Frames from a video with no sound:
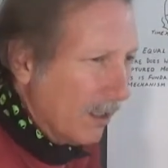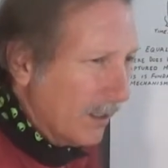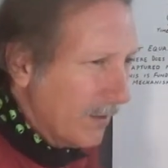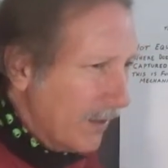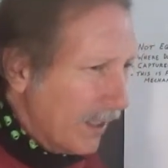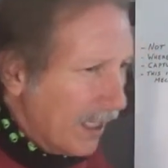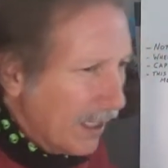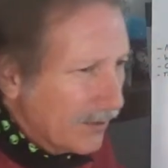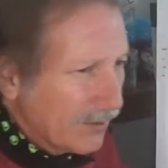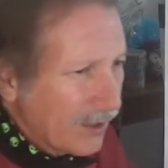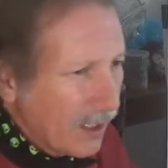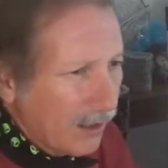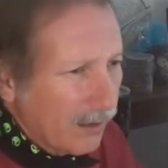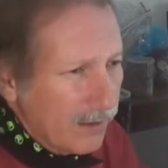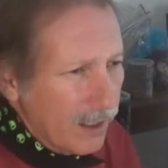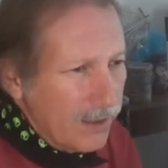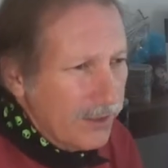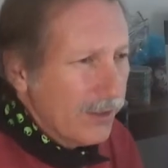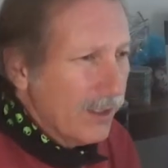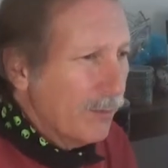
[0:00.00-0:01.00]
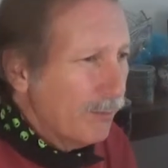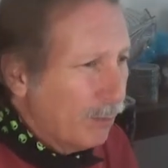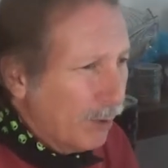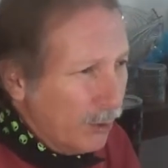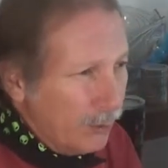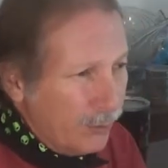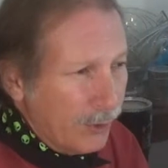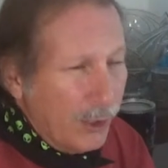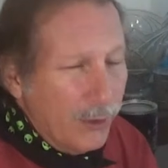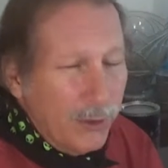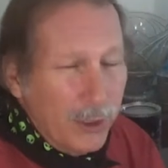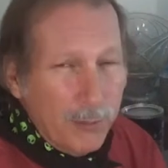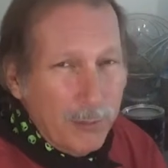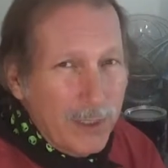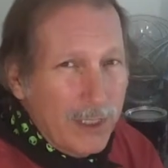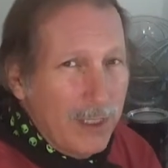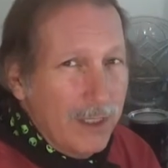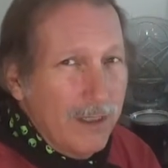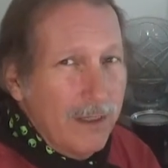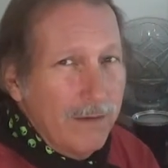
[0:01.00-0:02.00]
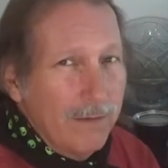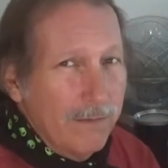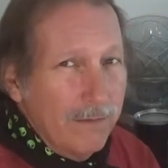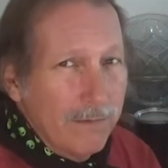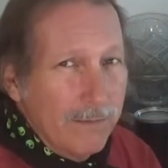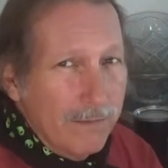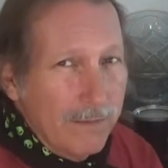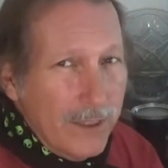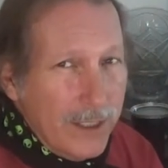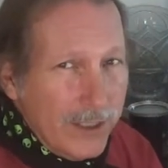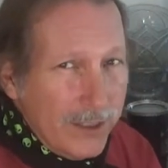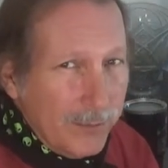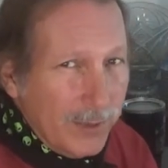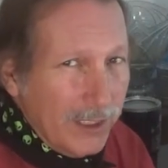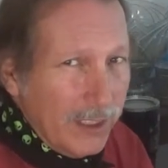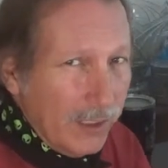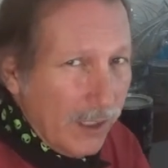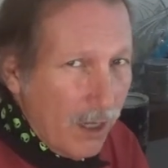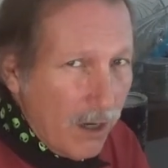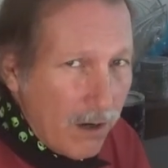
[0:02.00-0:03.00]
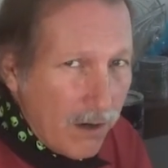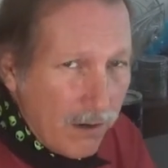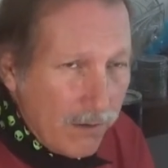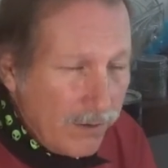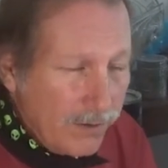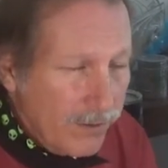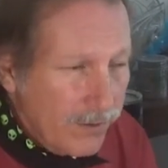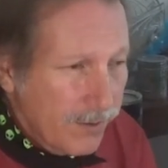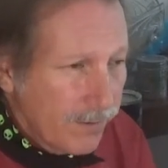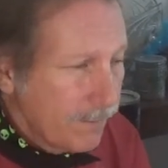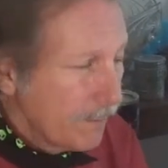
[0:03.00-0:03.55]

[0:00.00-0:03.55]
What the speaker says: and the acceleration in Pluto could be reasonably large.